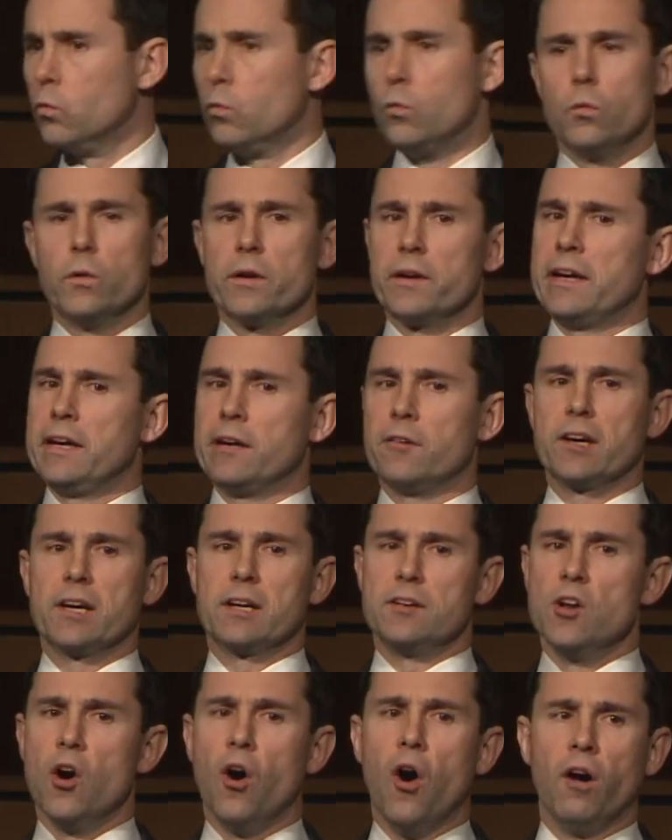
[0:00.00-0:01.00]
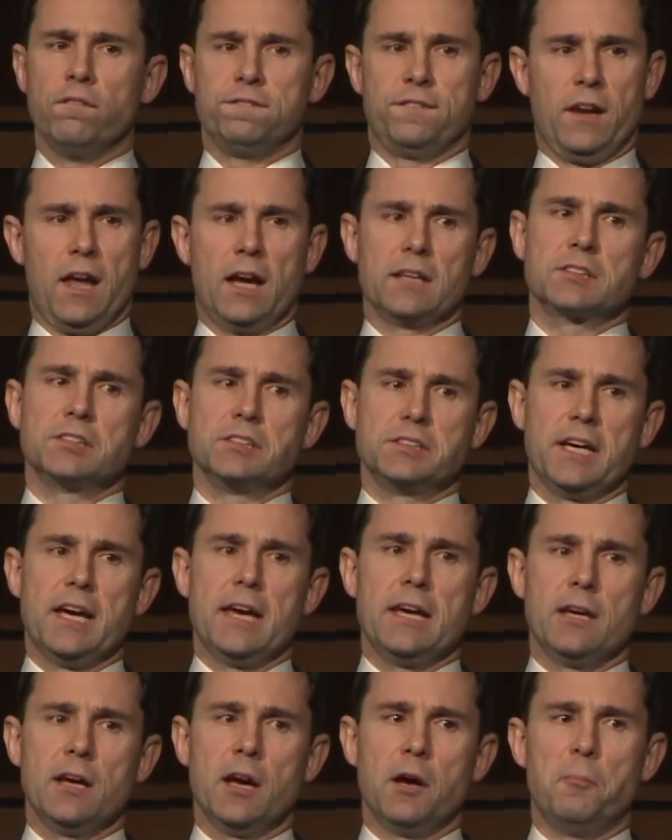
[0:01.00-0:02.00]
we're hearing an awful lot
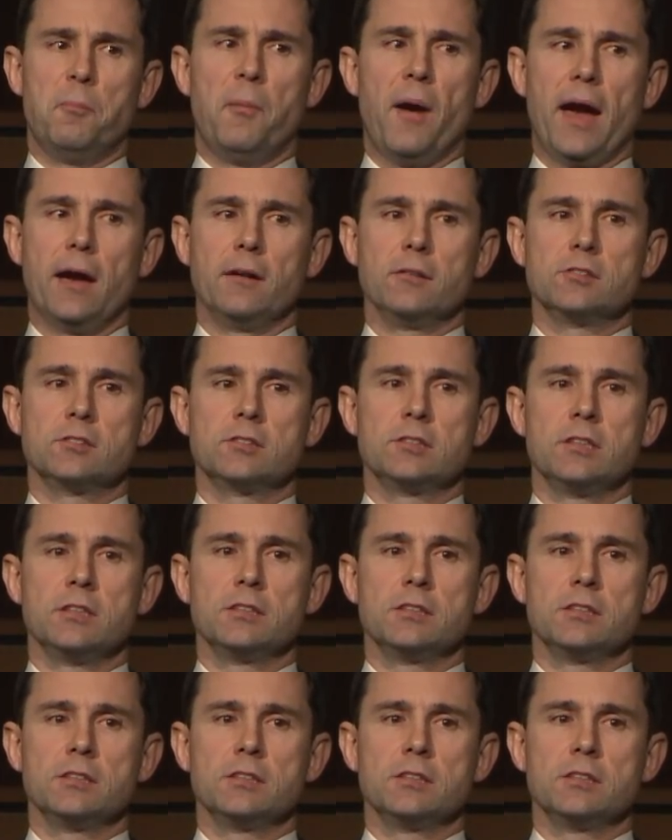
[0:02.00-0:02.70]
today about